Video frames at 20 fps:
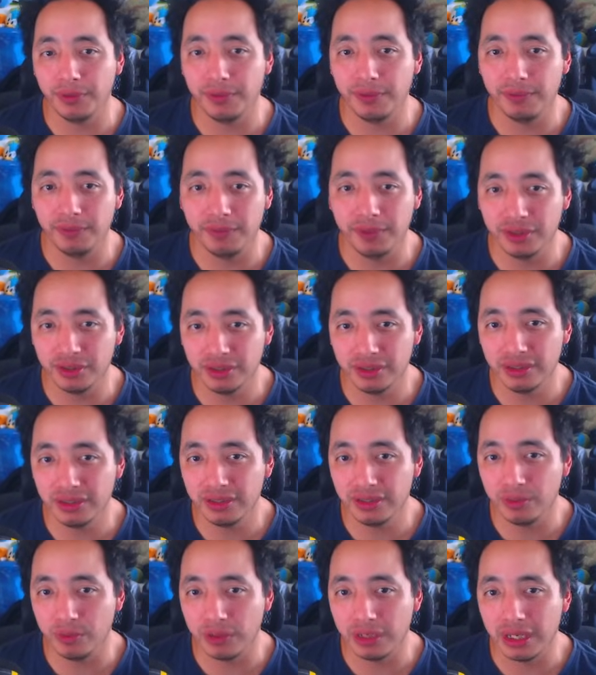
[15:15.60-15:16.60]
Vision,
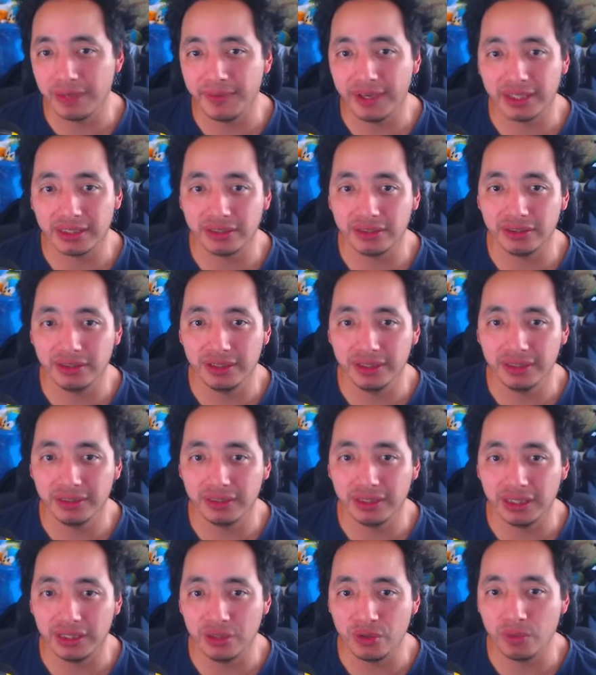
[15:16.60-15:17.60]
you want to have access to this,
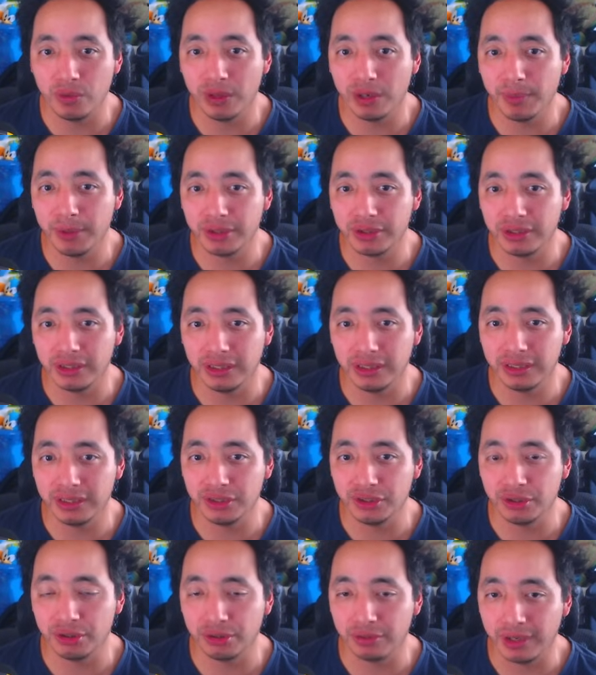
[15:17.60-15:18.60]
and you want to make sure that this
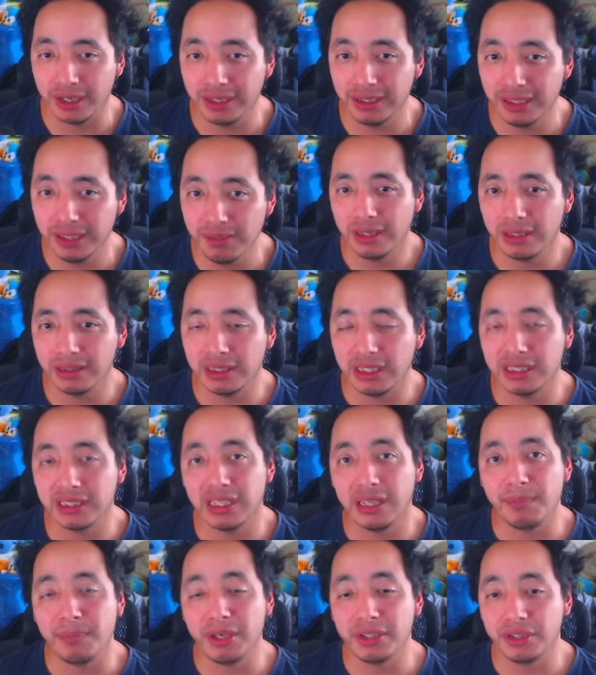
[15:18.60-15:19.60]
is your grind game, because as
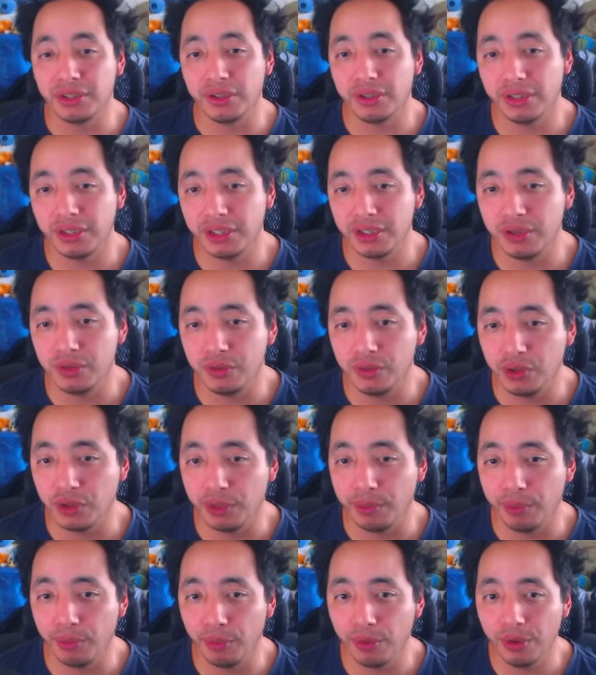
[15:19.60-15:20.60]
I mentioned earlier, you do your
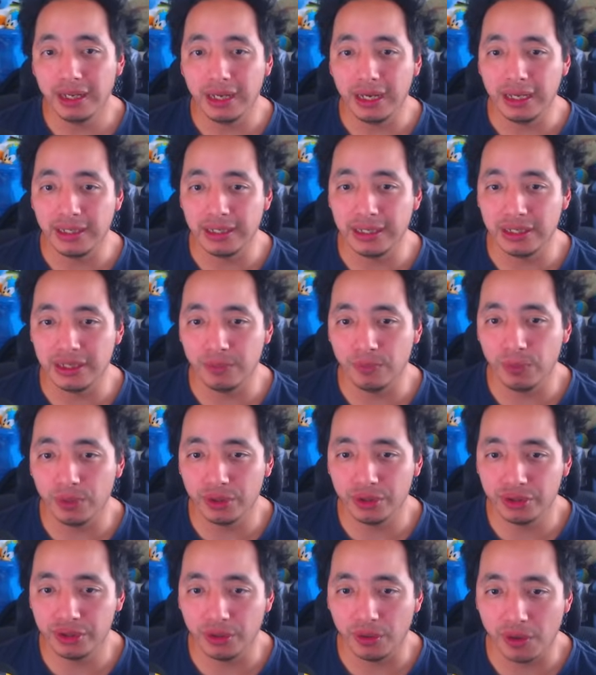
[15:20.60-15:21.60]
board, and then
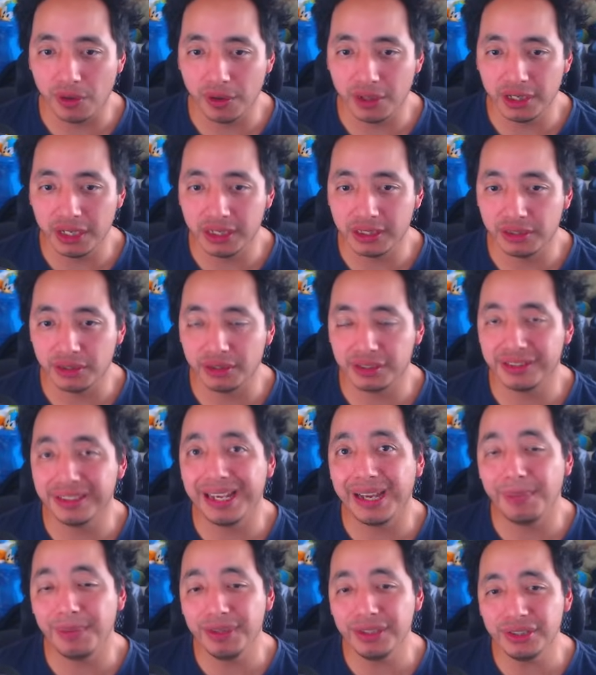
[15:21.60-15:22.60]
once your RDAs are
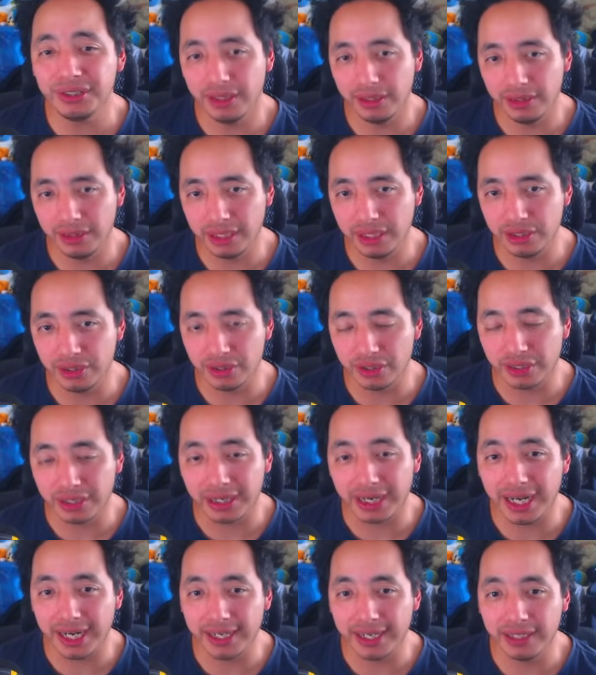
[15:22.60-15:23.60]
established, then your
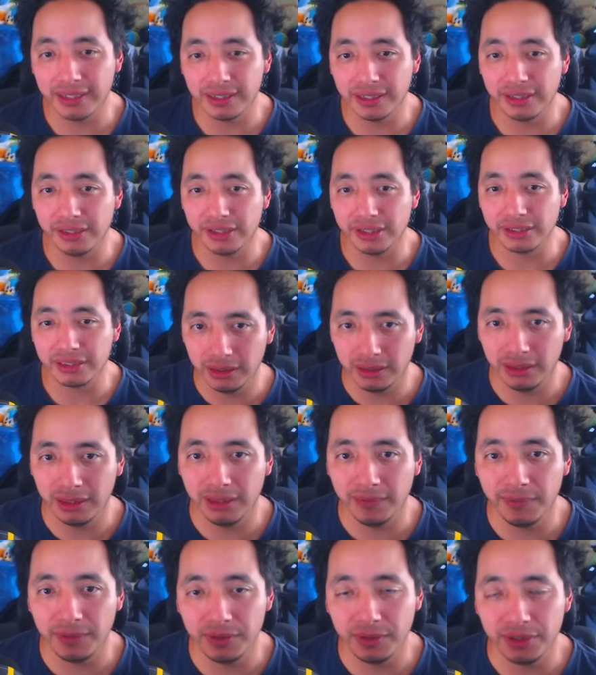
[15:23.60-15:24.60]
Gaia can just
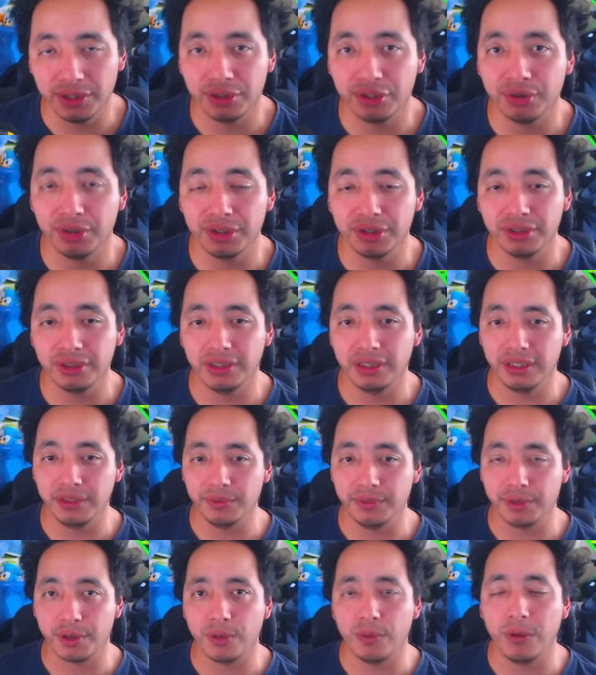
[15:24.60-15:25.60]
give you the attrition that you
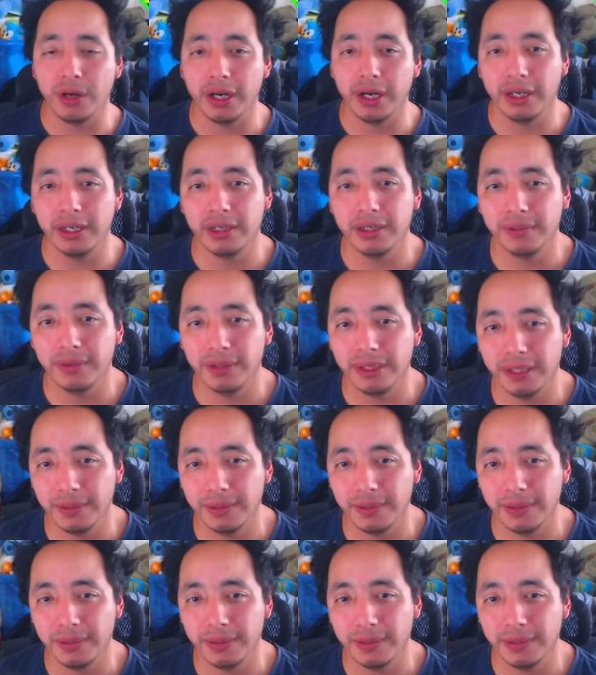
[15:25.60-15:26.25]
require, right?